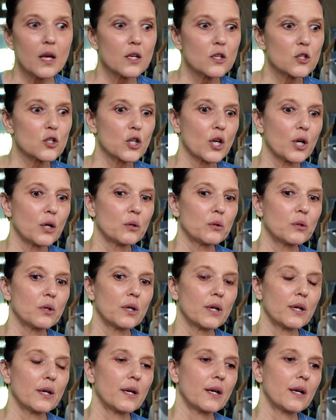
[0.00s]

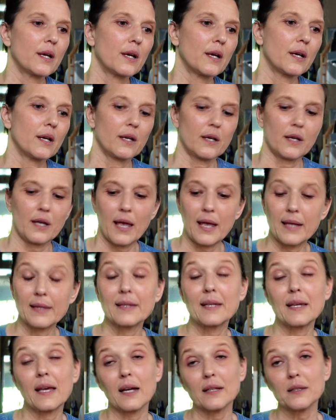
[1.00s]
So,
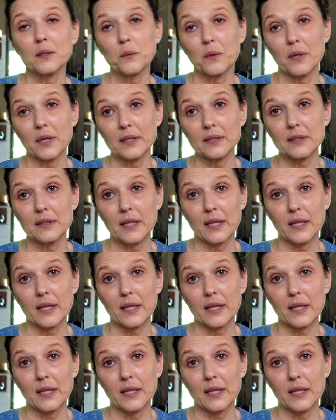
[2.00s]
and the other one